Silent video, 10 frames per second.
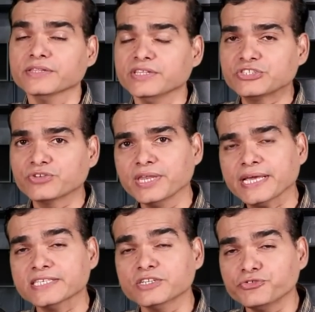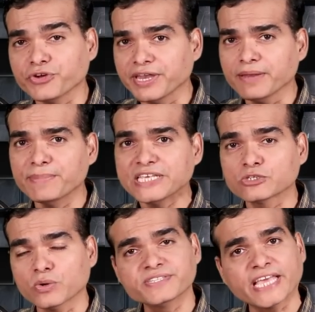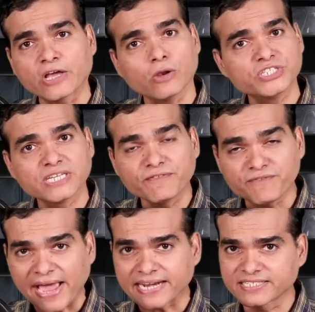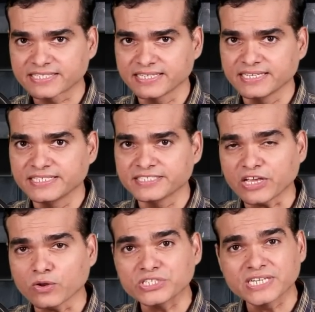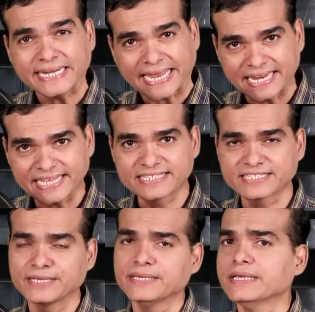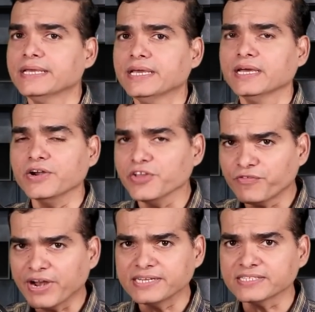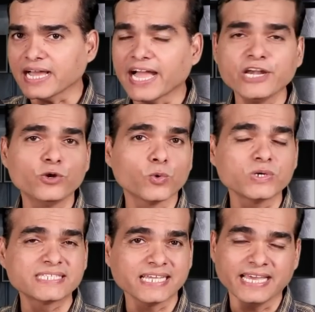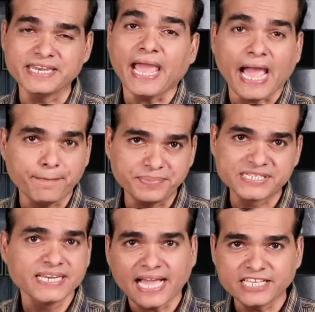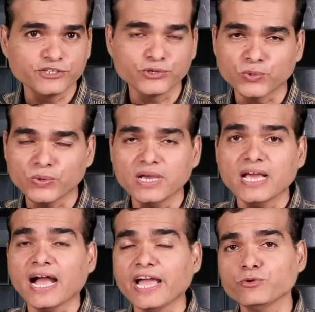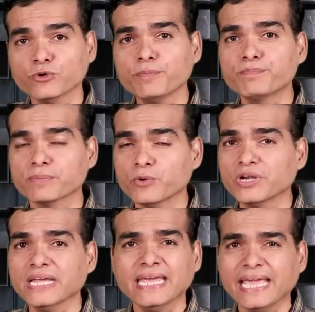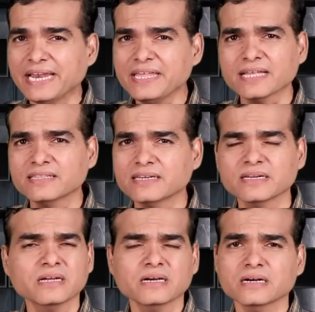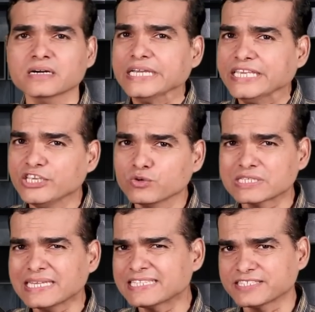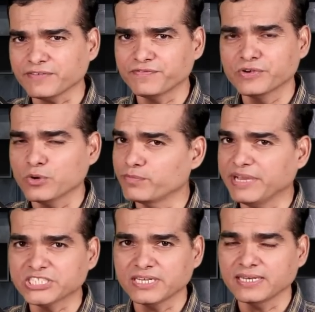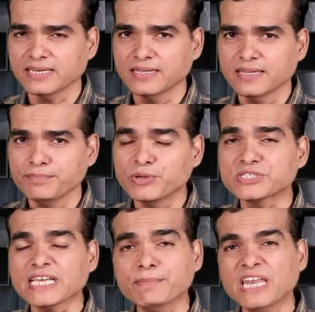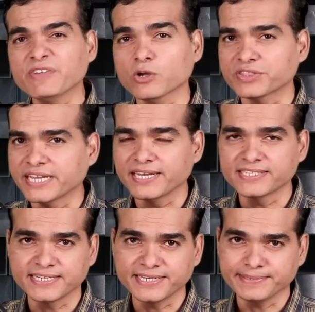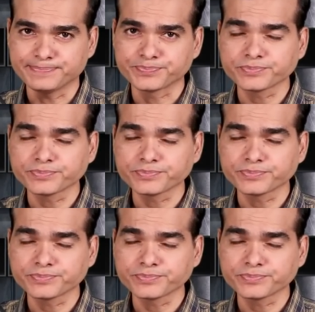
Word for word: This training is a training based on psychological facts, psychological techniques. Dear friends, I don't sell any apps, as you know. I do not promote any other useless stuff on my channel because I believe in authenticity.